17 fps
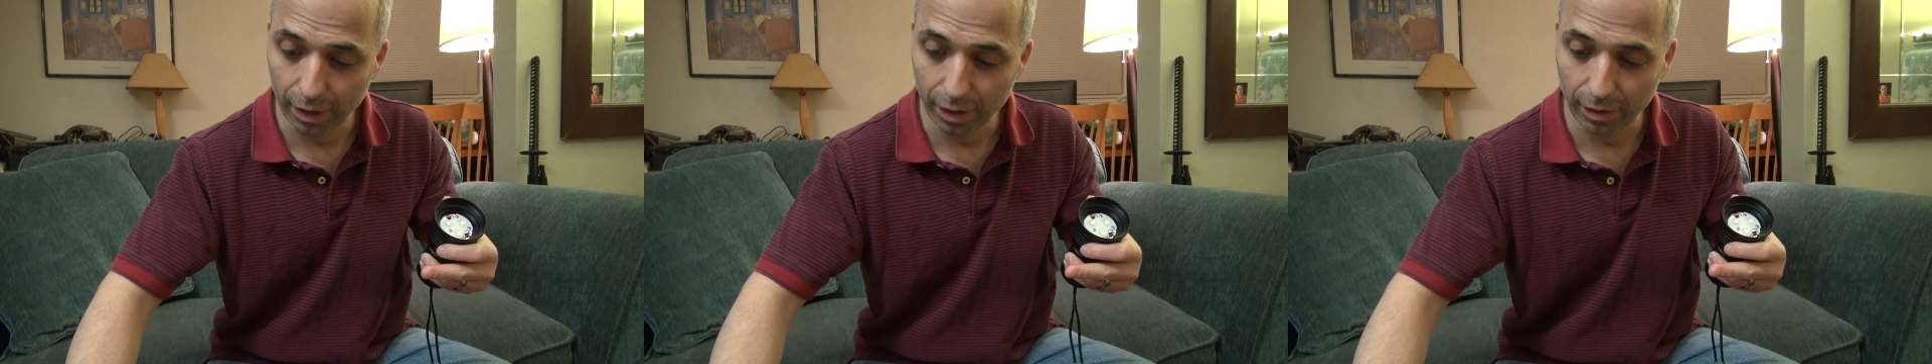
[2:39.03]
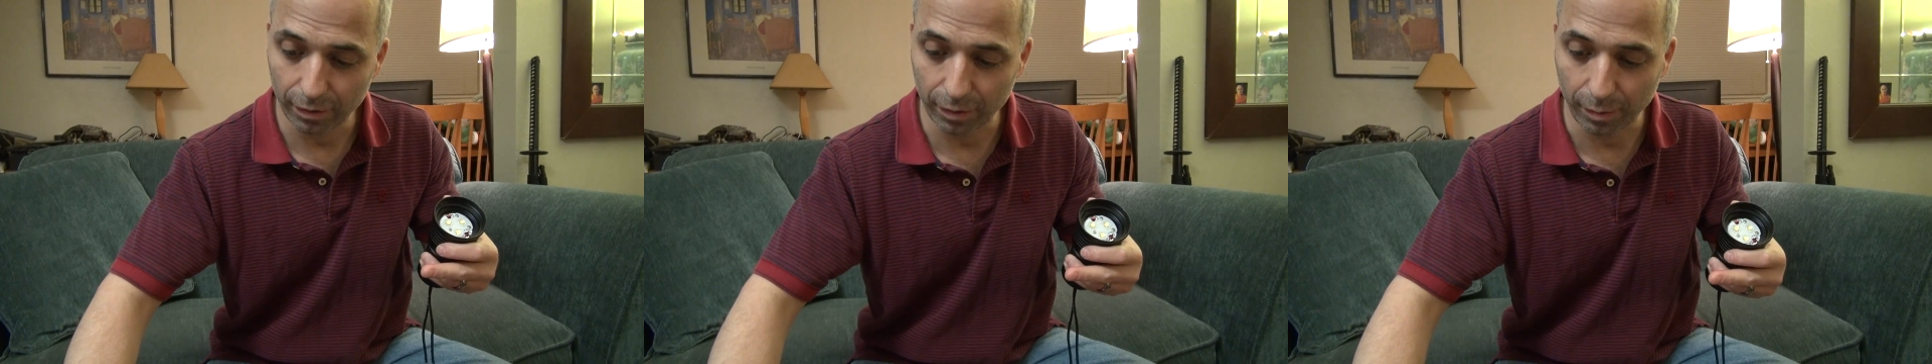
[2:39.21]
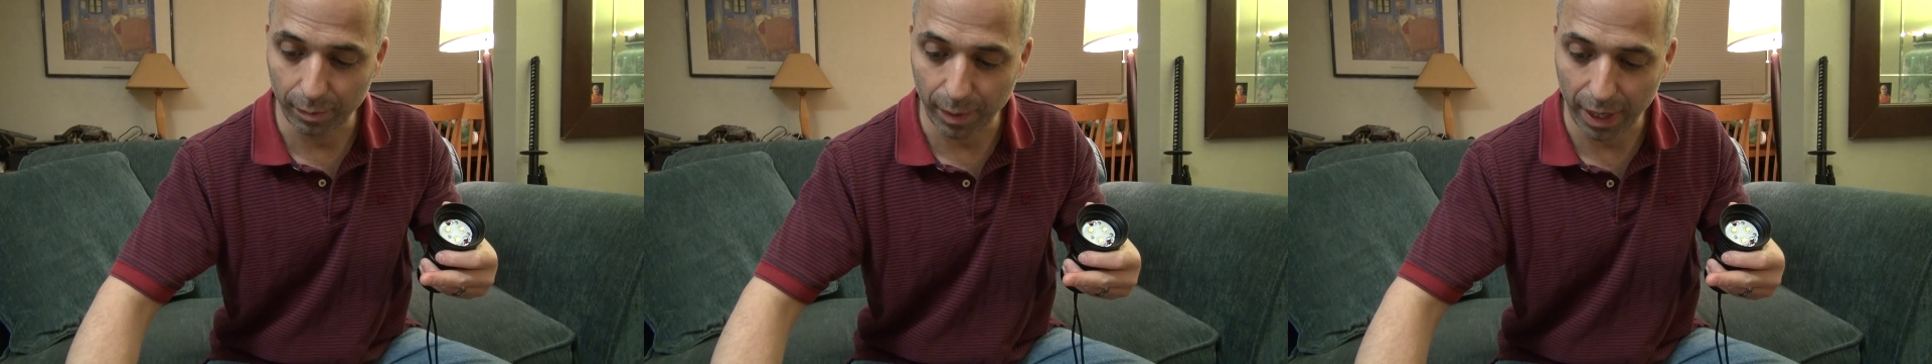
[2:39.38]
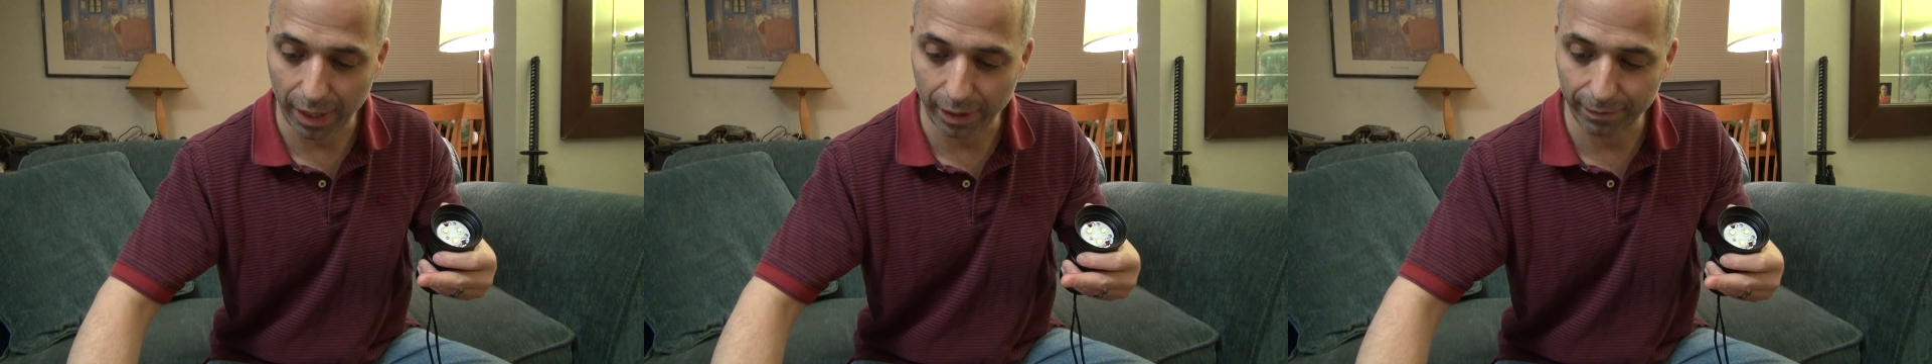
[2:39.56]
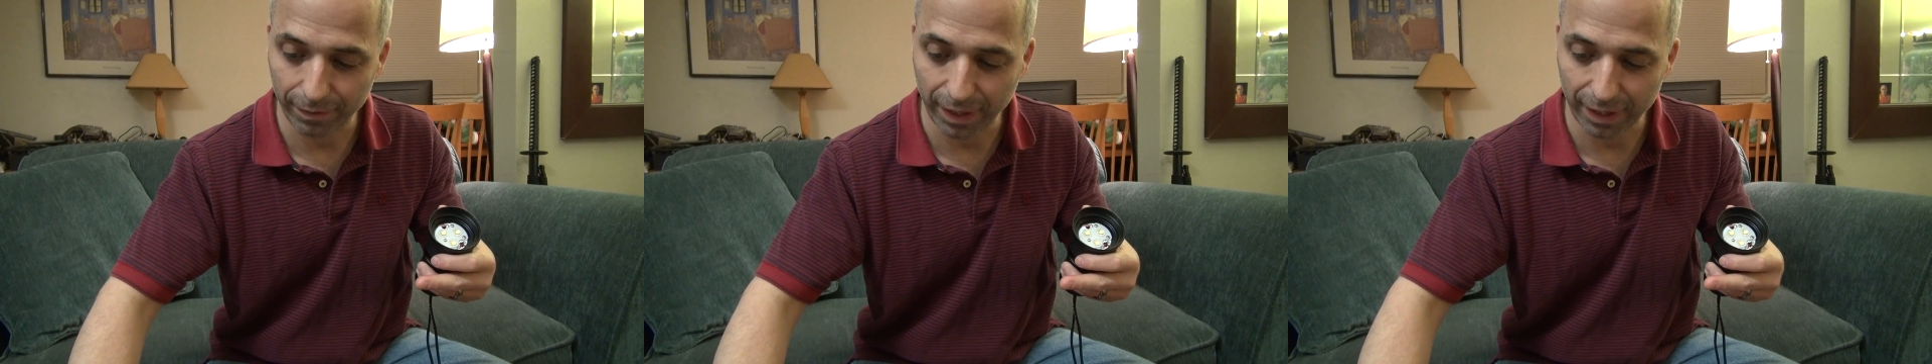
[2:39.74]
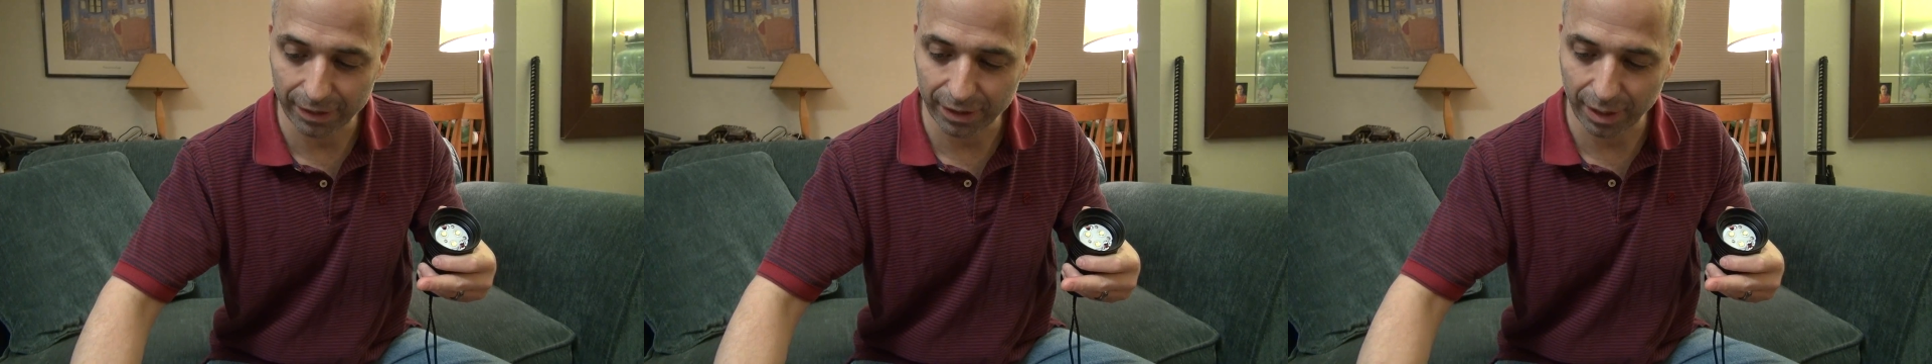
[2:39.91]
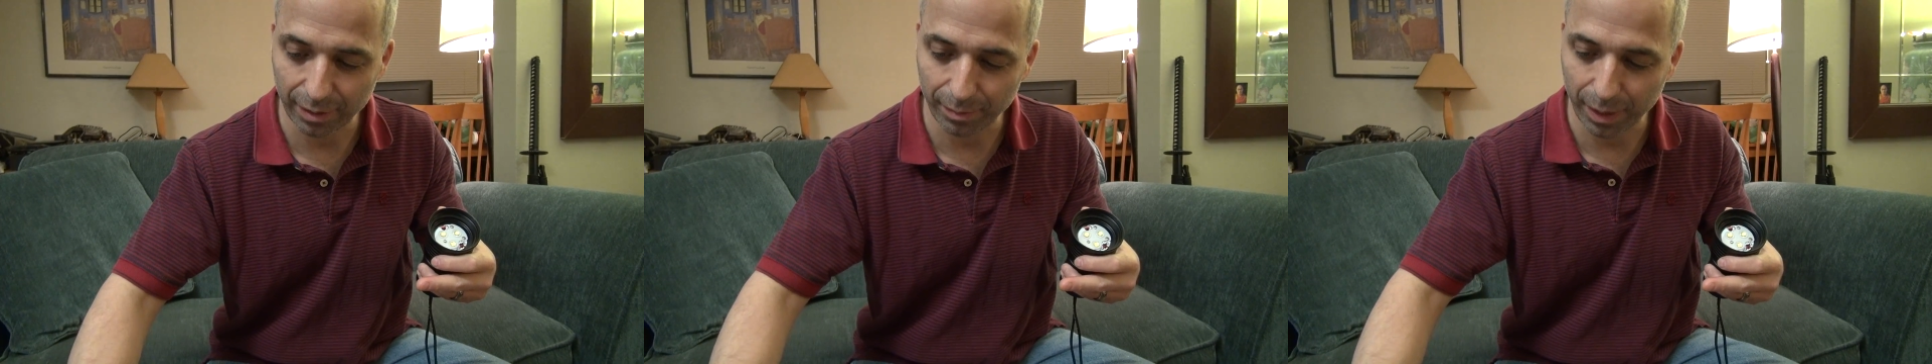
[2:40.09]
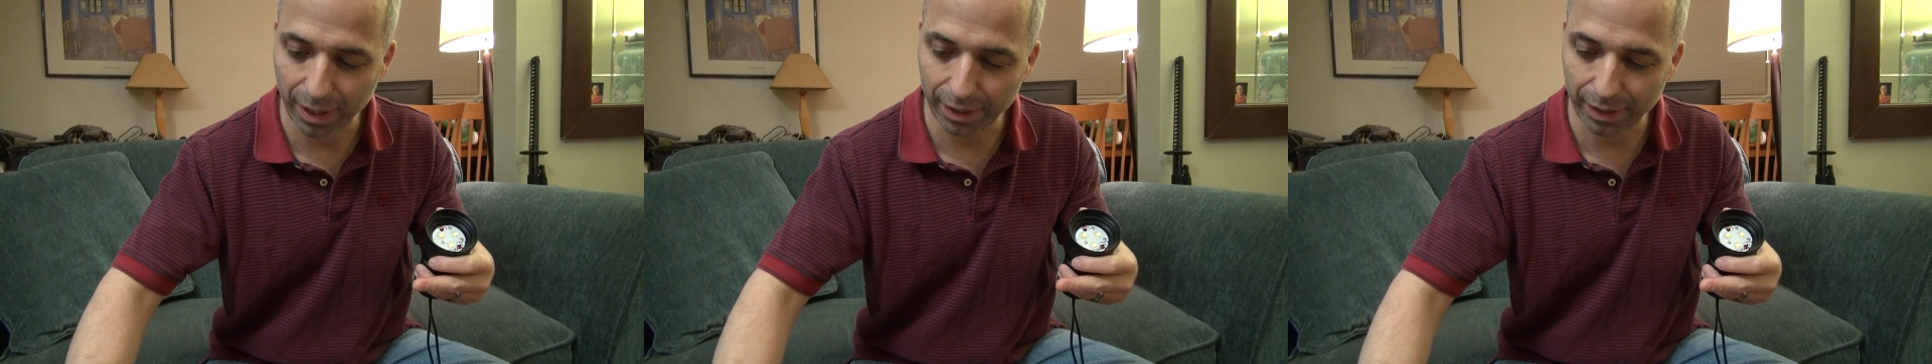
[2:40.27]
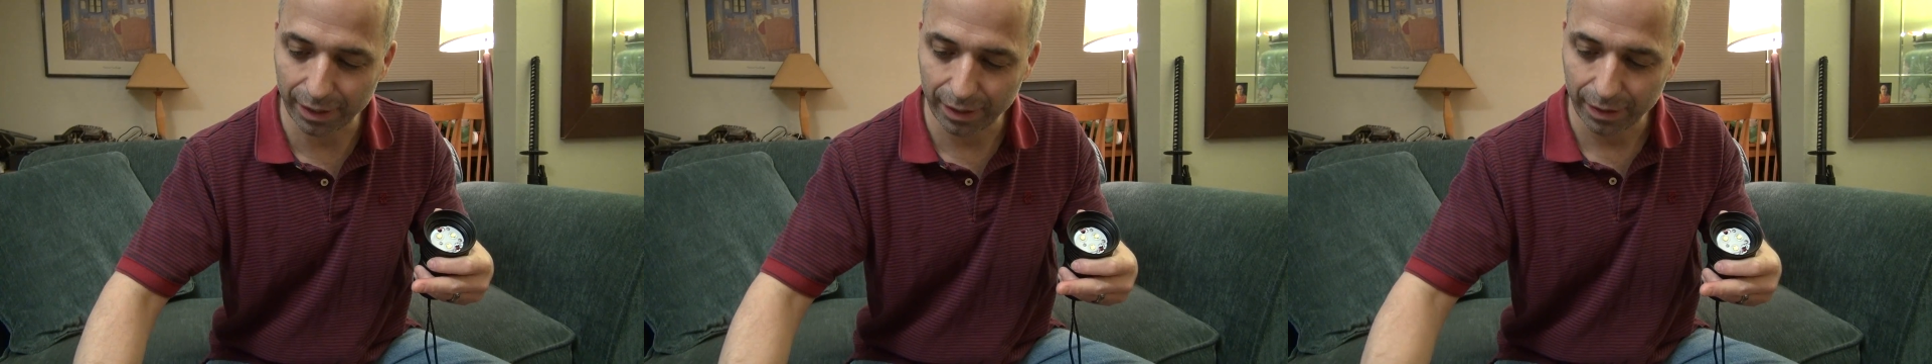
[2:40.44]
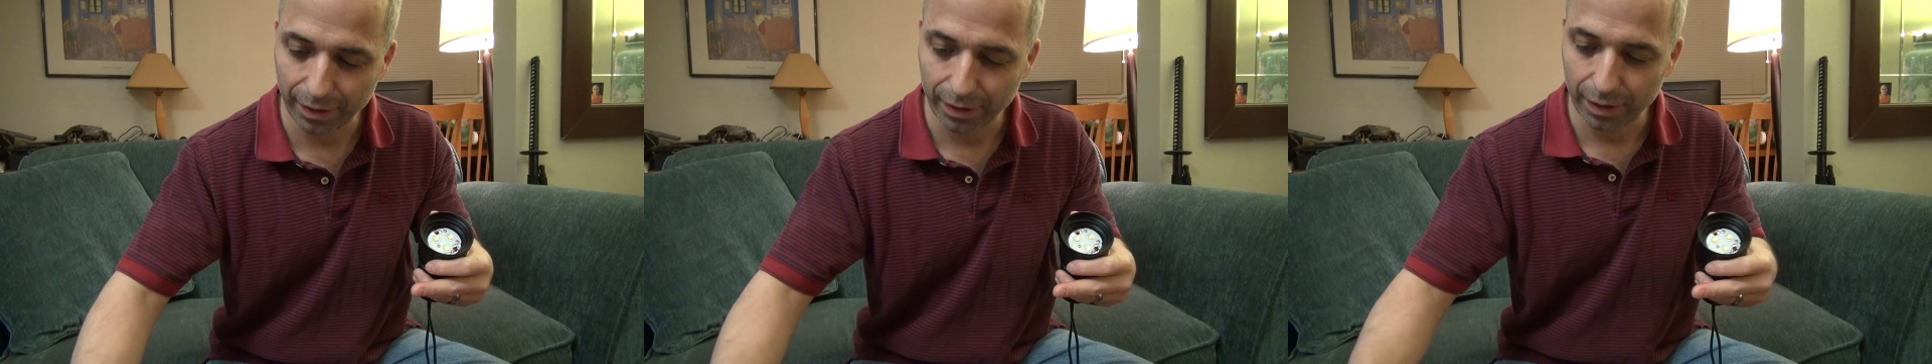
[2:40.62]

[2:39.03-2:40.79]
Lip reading: of the flashlight body.